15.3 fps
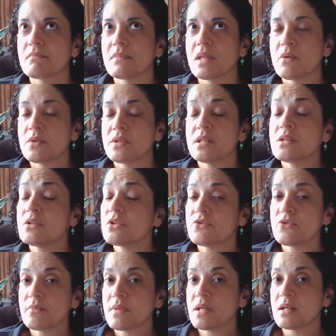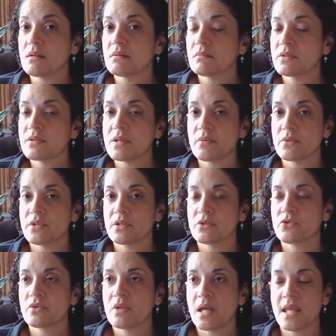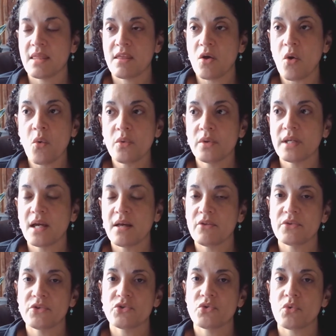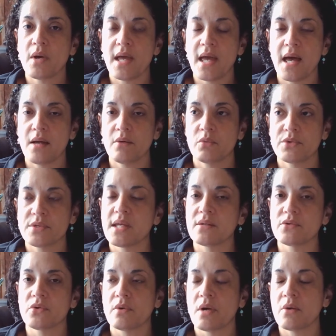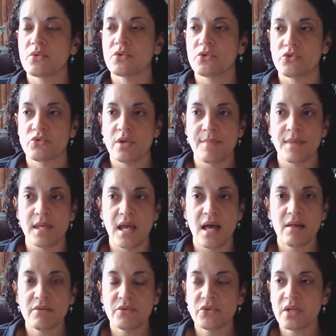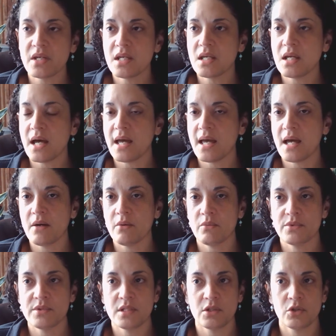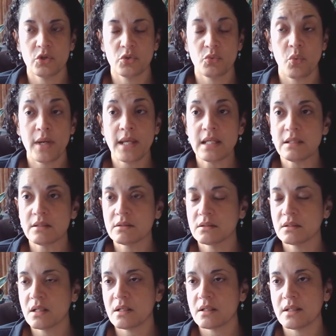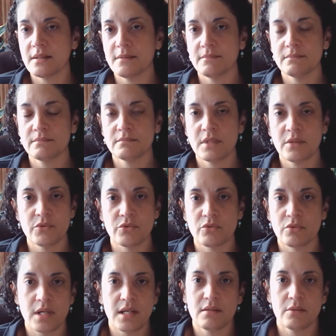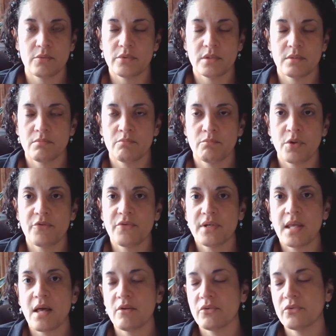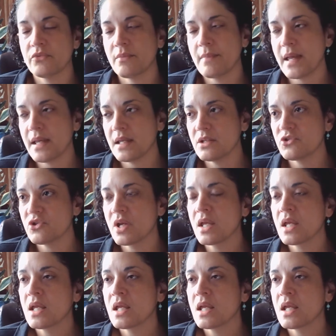It was easier for me because the only health issue I had was cancer. I was extremely healthy. I was in a good weight. I was great. I was in perfect health for my age.